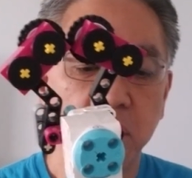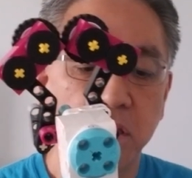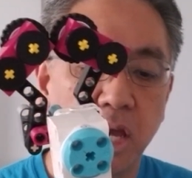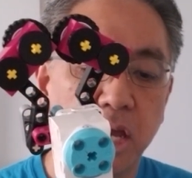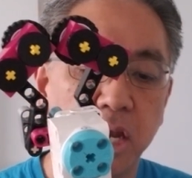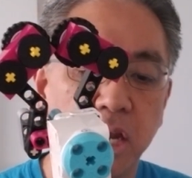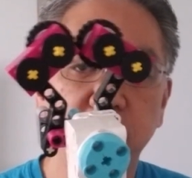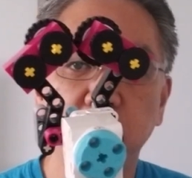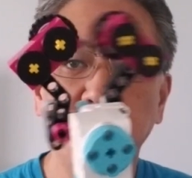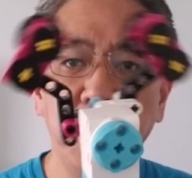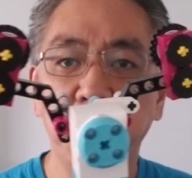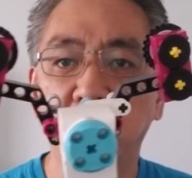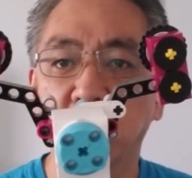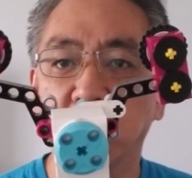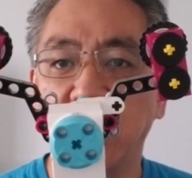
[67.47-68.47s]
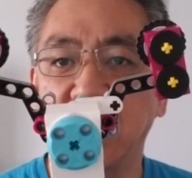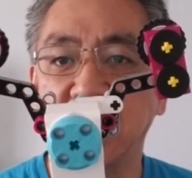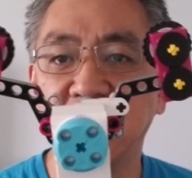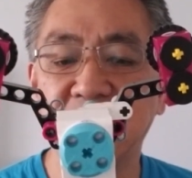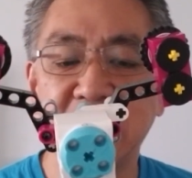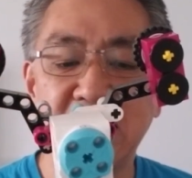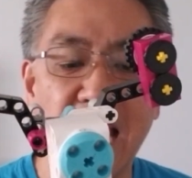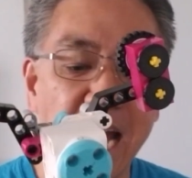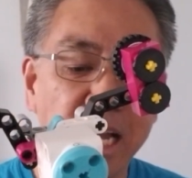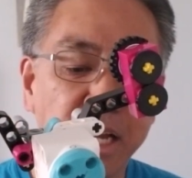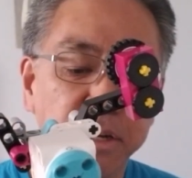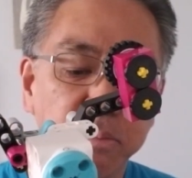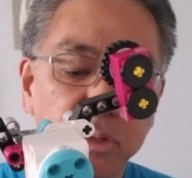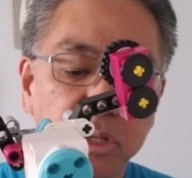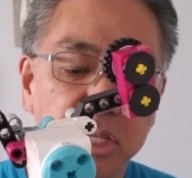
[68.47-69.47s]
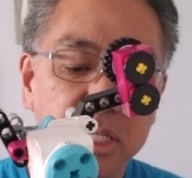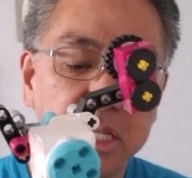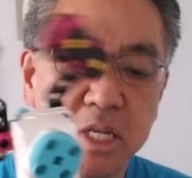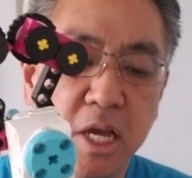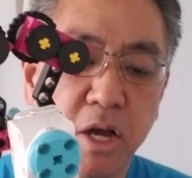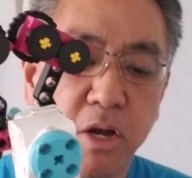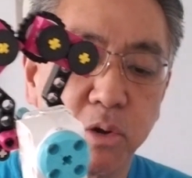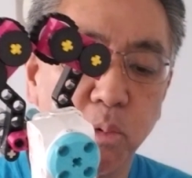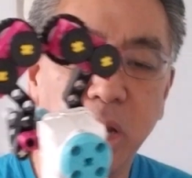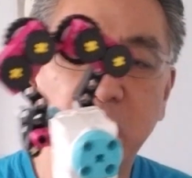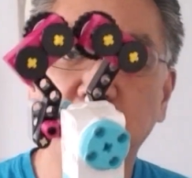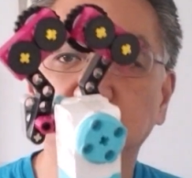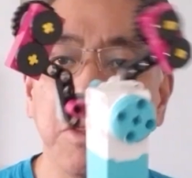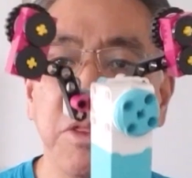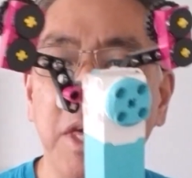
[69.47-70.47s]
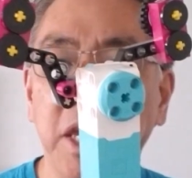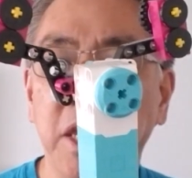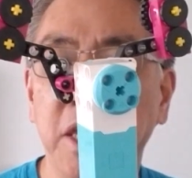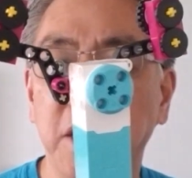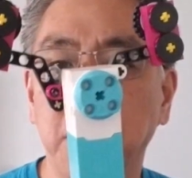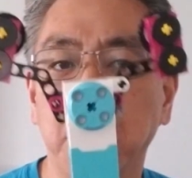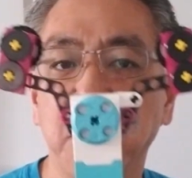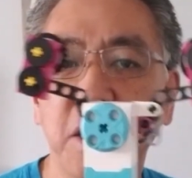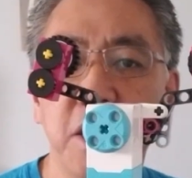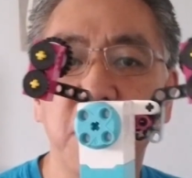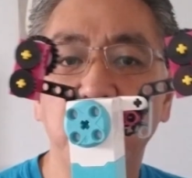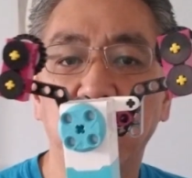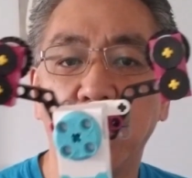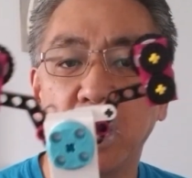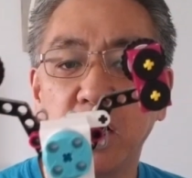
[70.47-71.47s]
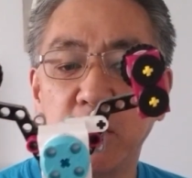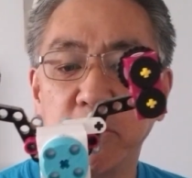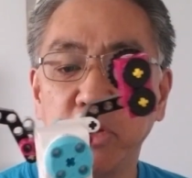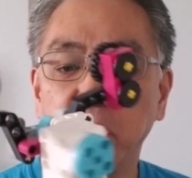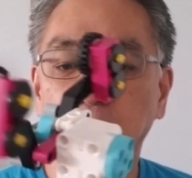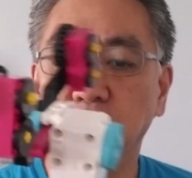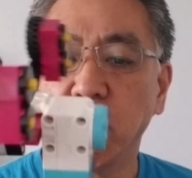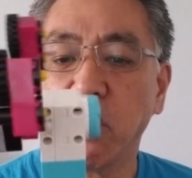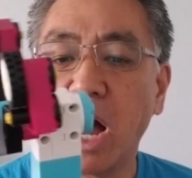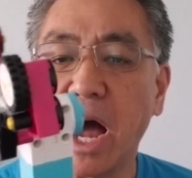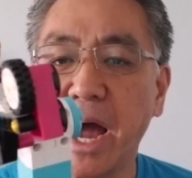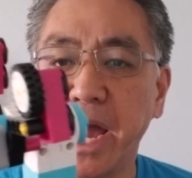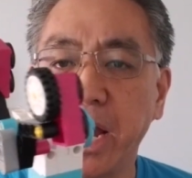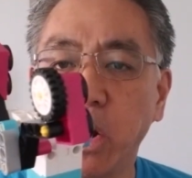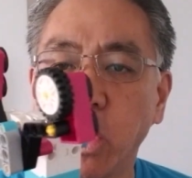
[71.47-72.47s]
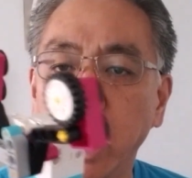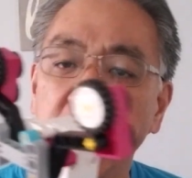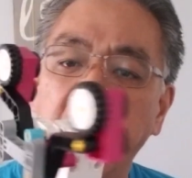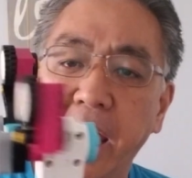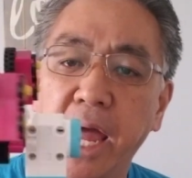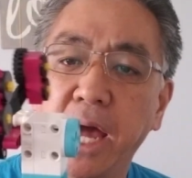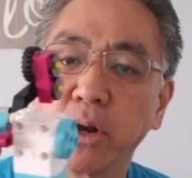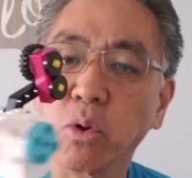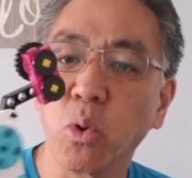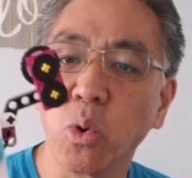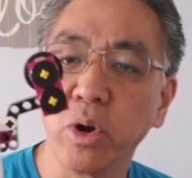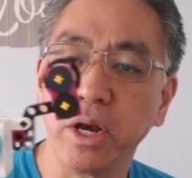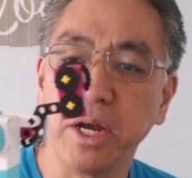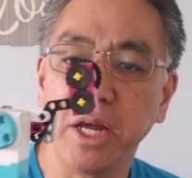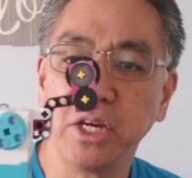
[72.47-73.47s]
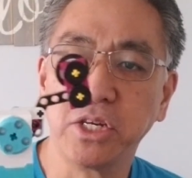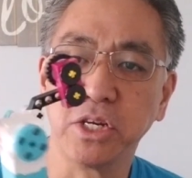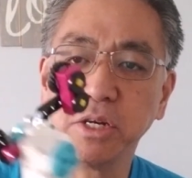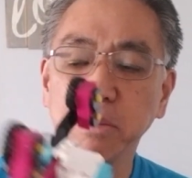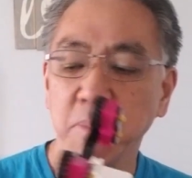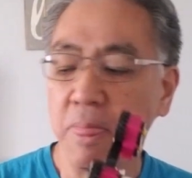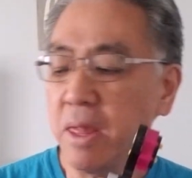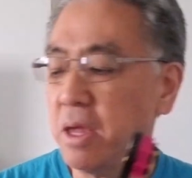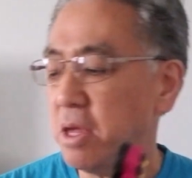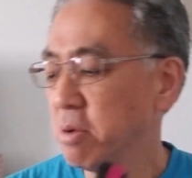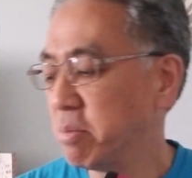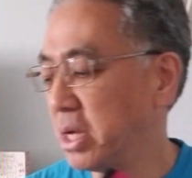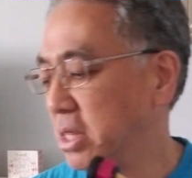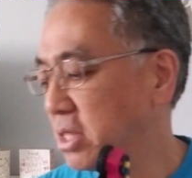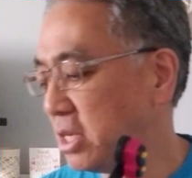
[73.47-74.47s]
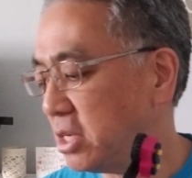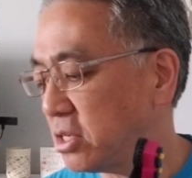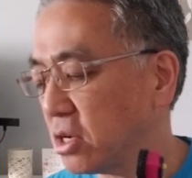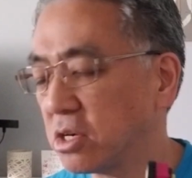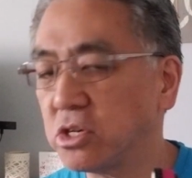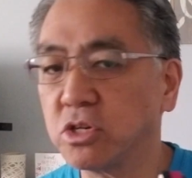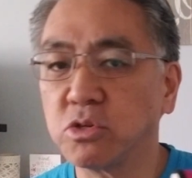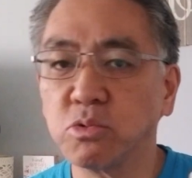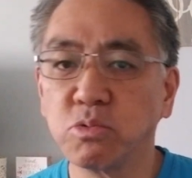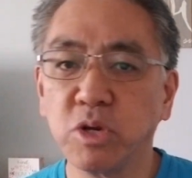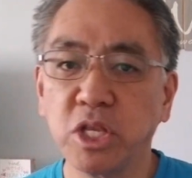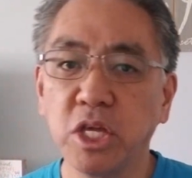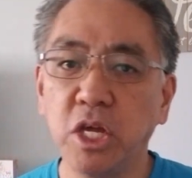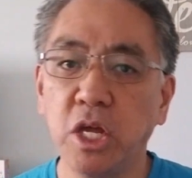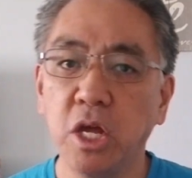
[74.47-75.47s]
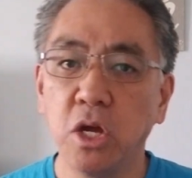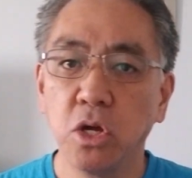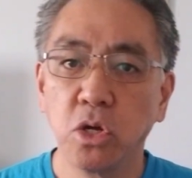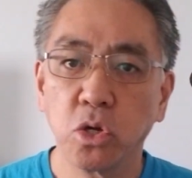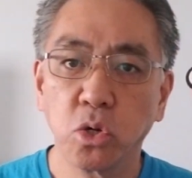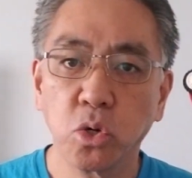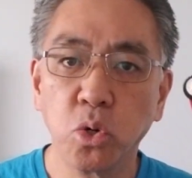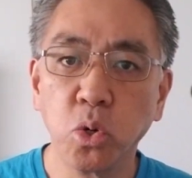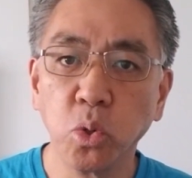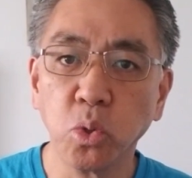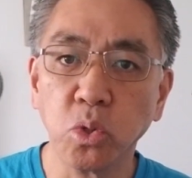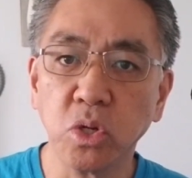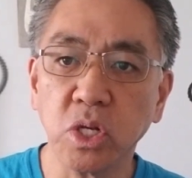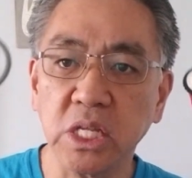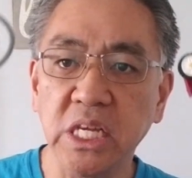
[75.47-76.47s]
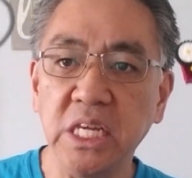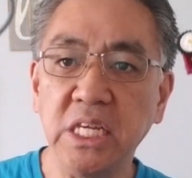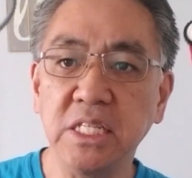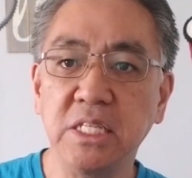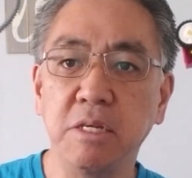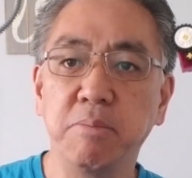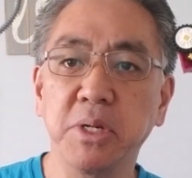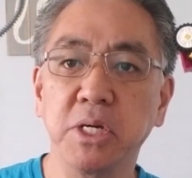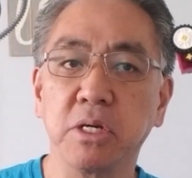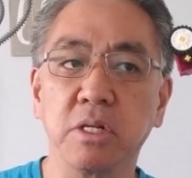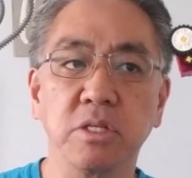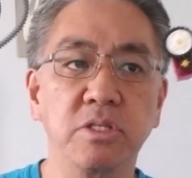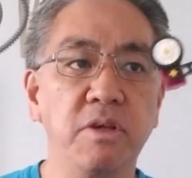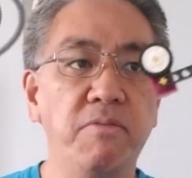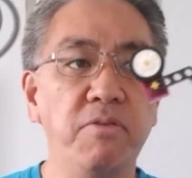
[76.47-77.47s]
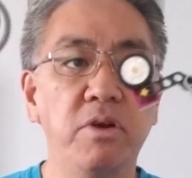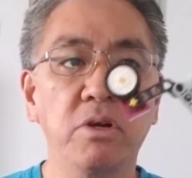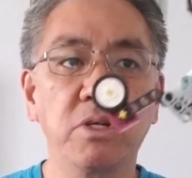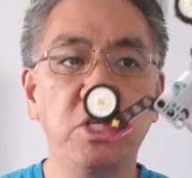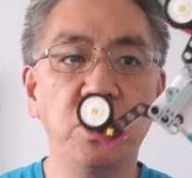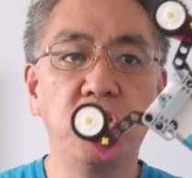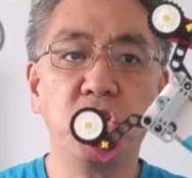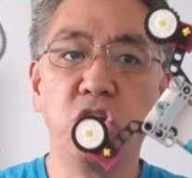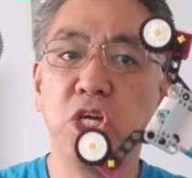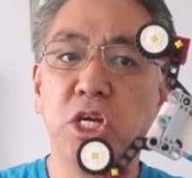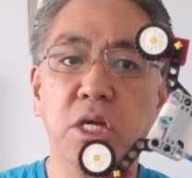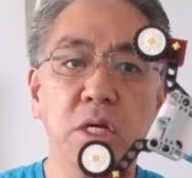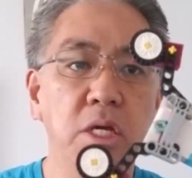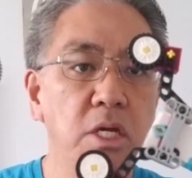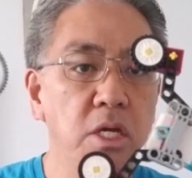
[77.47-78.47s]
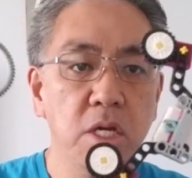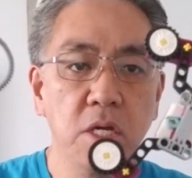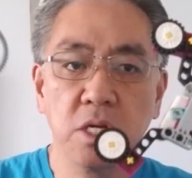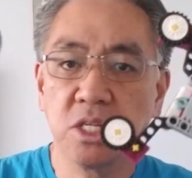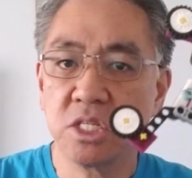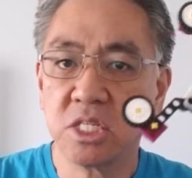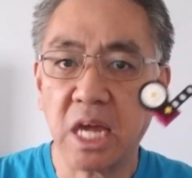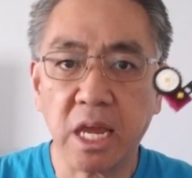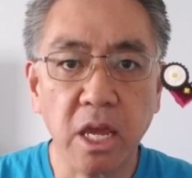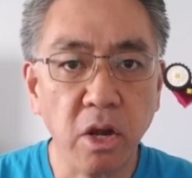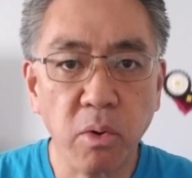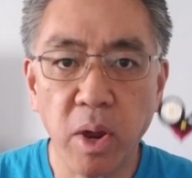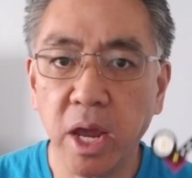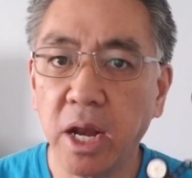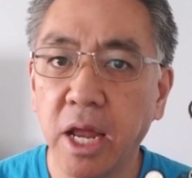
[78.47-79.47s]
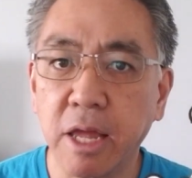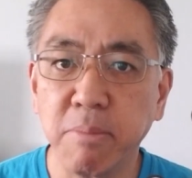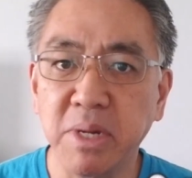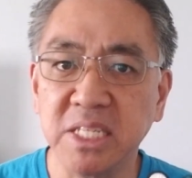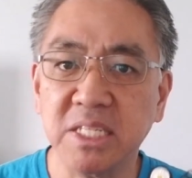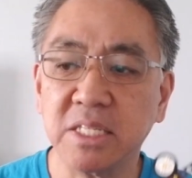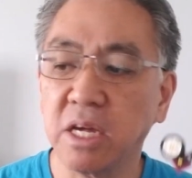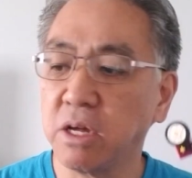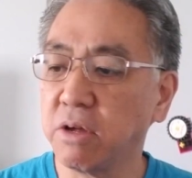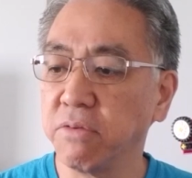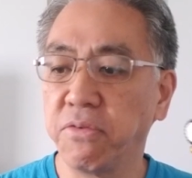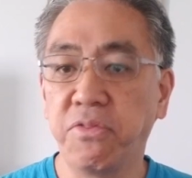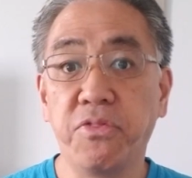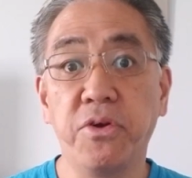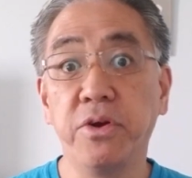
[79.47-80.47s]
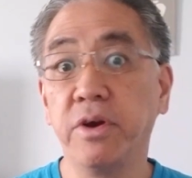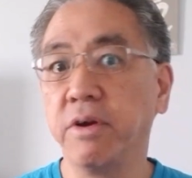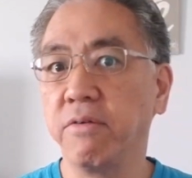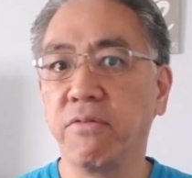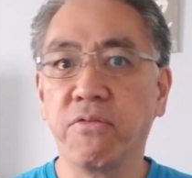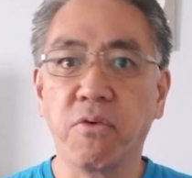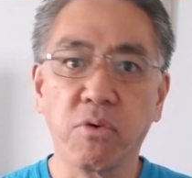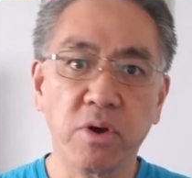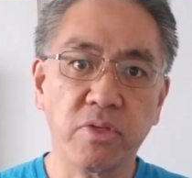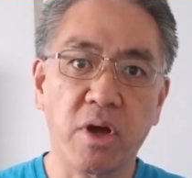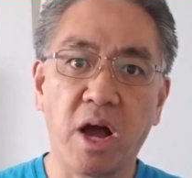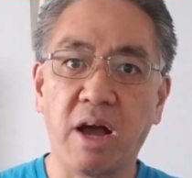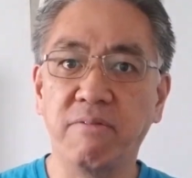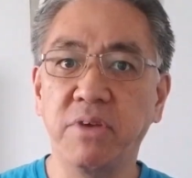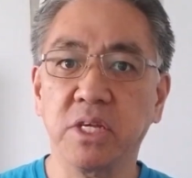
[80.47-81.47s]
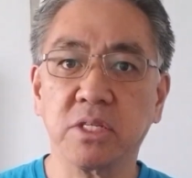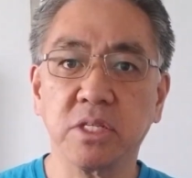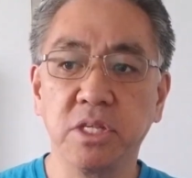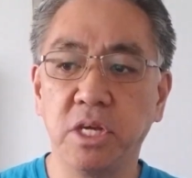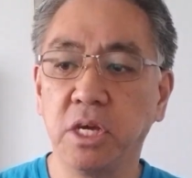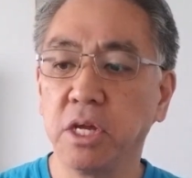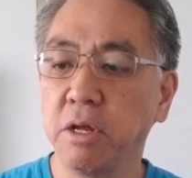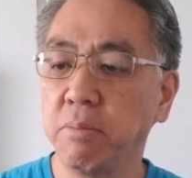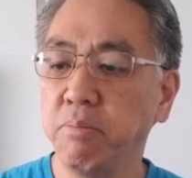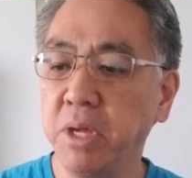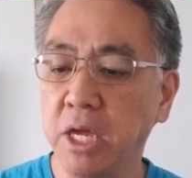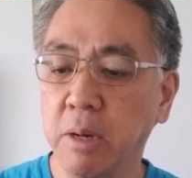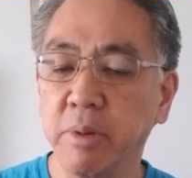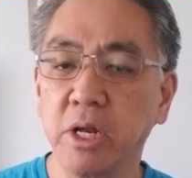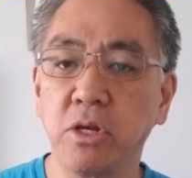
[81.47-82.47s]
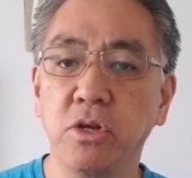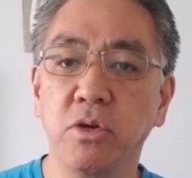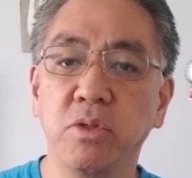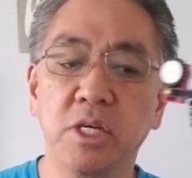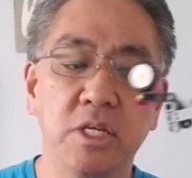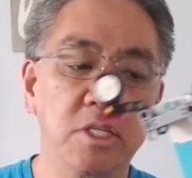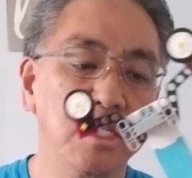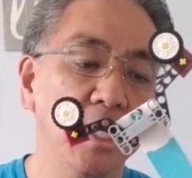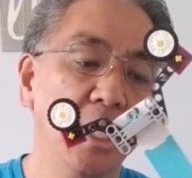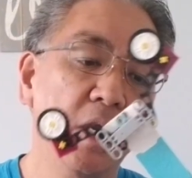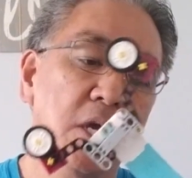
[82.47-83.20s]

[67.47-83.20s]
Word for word: They can even maybe try to stack them to see how well they can, you know, eye-hand coordination. But these are just really cool, easy builds. If you're teaching second grade like myself, third and fourth, obviously going to be able to do this.